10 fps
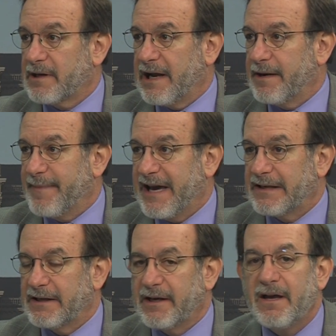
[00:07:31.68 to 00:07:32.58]
kind of
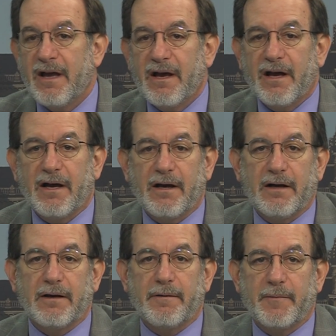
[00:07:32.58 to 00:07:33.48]
badly,
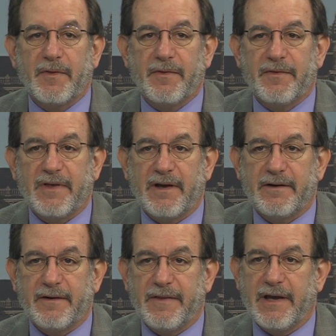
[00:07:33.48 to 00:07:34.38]
um,
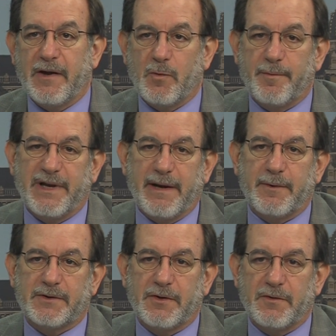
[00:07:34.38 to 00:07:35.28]
then they will be
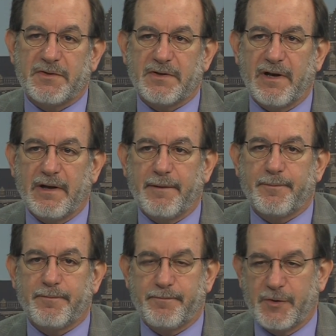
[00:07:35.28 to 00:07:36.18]
able to uh,
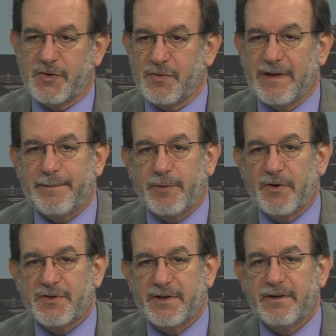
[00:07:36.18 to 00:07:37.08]
pursue that
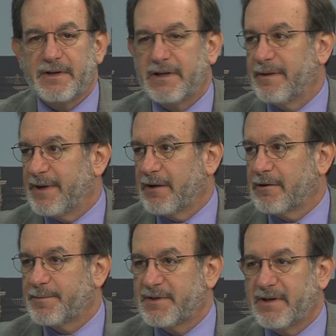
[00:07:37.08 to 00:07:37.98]
person in the
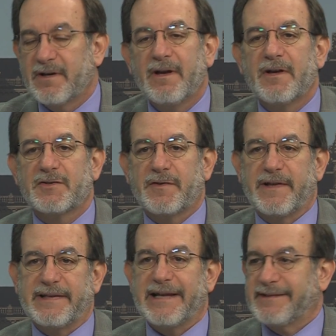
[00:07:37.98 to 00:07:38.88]
bankruptcy so
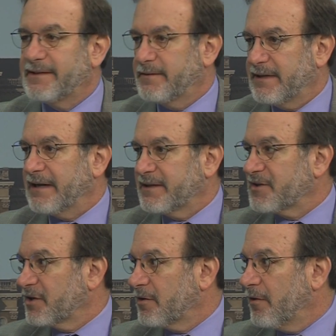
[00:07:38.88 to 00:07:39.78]
that that debt
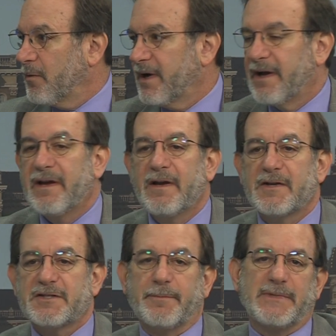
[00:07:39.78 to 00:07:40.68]
doesn't go away.
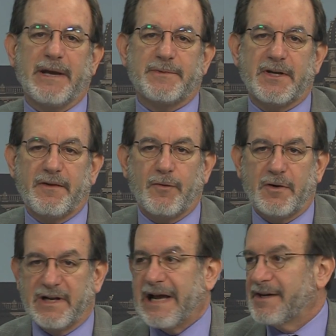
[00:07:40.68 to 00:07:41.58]
Sometimes they've
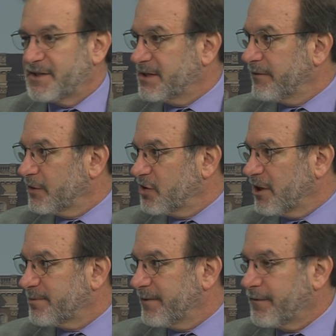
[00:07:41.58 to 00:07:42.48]
already gotten a civil
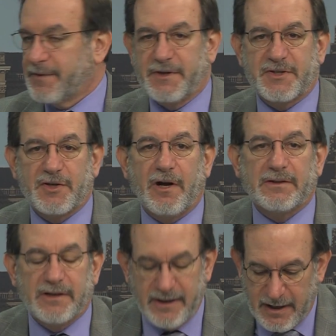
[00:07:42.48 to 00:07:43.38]
judgment for the
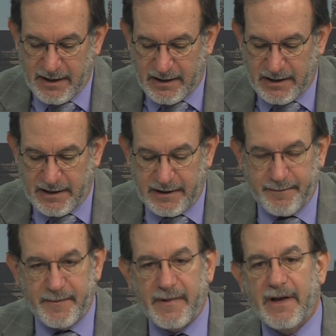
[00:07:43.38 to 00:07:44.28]
assault.
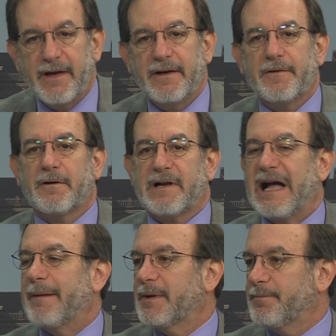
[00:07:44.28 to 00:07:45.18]
Um, another
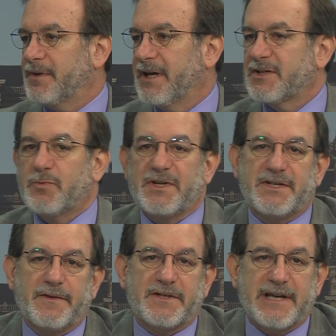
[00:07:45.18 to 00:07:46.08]
common place we
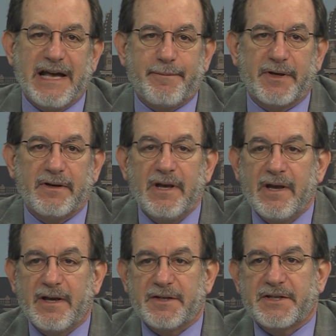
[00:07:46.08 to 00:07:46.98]
see this happen
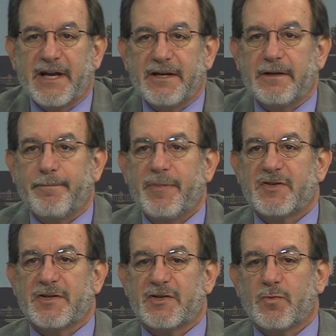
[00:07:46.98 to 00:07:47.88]
is again in the
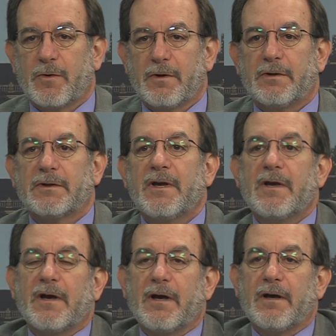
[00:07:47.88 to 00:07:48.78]
business world.
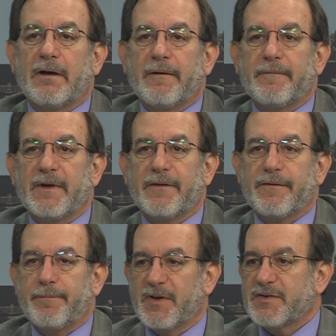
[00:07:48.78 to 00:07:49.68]
Um, if
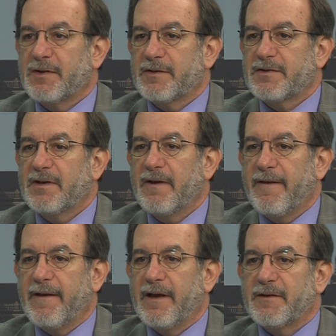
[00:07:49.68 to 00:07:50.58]
a business
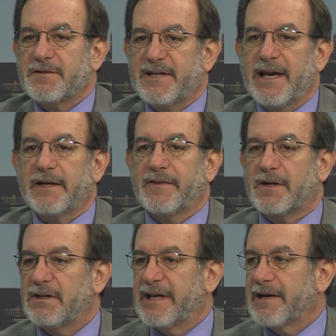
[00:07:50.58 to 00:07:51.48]
has taken the
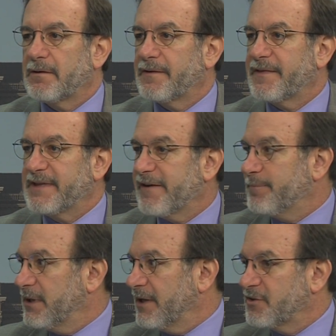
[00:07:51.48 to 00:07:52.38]
collateral that
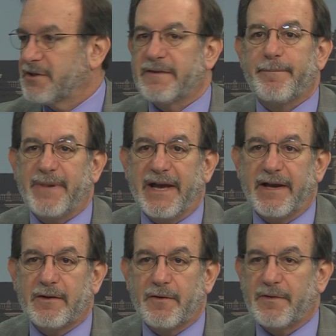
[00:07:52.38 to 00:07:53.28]
they've pledged to the
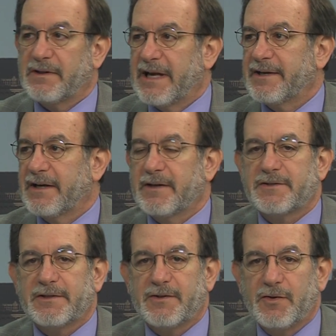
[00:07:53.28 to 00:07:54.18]
bank or the lending
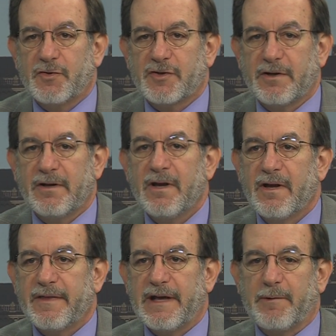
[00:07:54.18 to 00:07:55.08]
institution
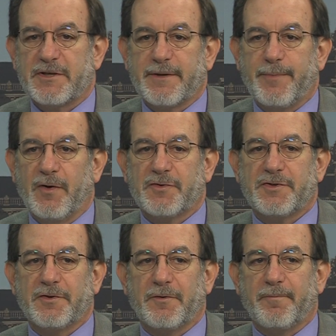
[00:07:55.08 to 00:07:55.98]
that was
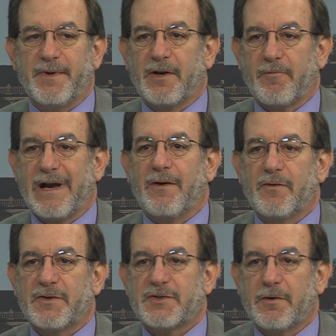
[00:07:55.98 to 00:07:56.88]
supposed to be
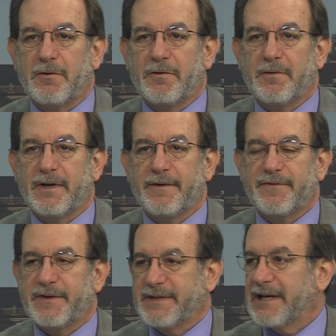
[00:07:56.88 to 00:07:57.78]
around so
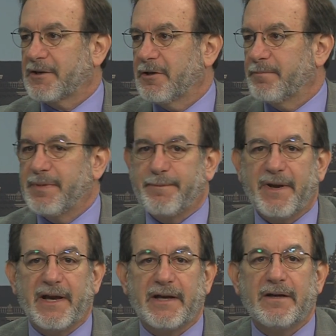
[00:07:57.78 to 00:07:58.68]
if the debt couldn't be
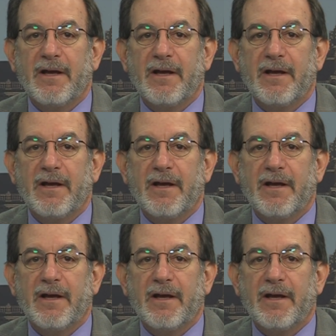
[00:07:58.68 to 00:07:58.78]
paid,